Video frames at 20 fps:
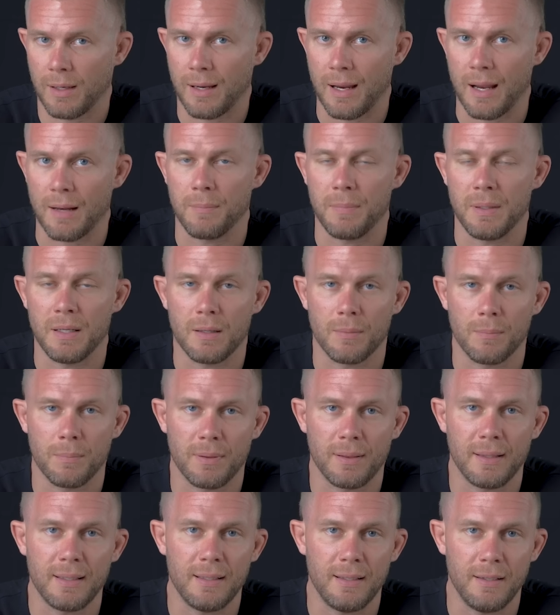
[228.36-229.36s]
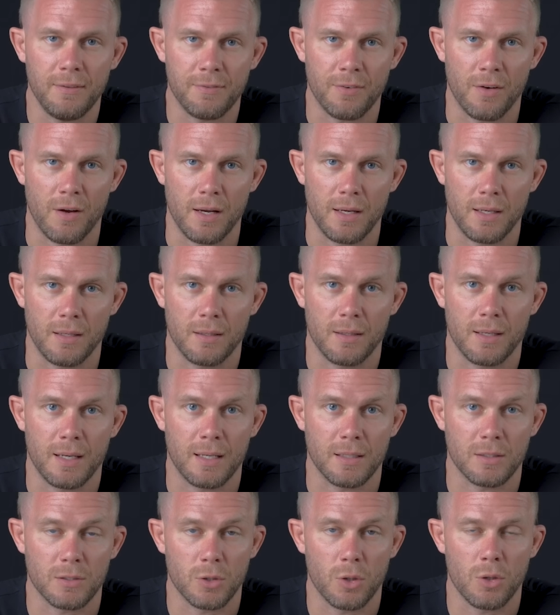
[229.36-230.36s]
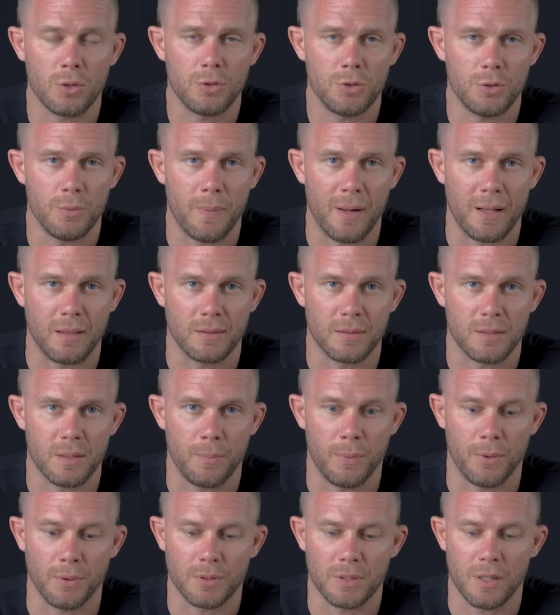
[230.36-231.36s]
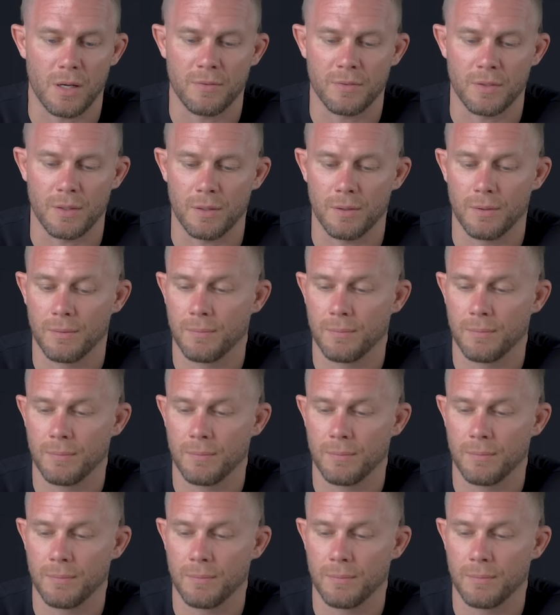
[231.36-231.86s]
can be completely fine as long as you balance the books after.